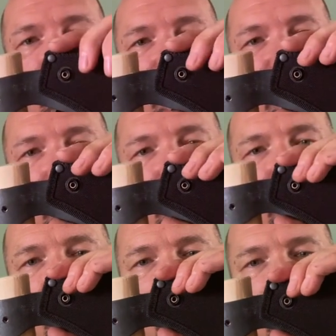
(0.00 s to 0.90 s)
for the
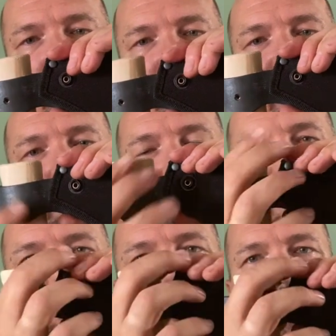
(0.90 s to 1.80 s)
different models, they have
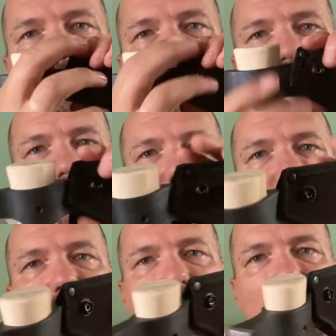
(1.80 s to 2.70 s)
different ones.
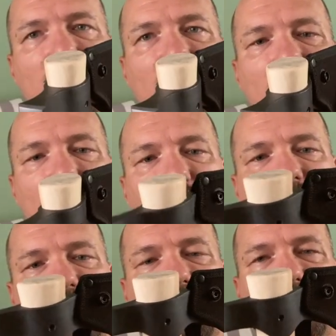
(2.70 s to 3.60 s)

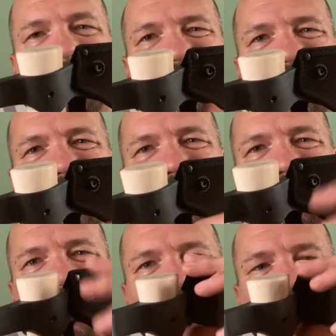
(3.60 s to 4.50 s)
But as you can see, this
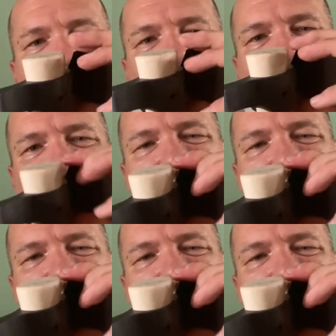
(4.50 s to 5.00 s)
is a little bit too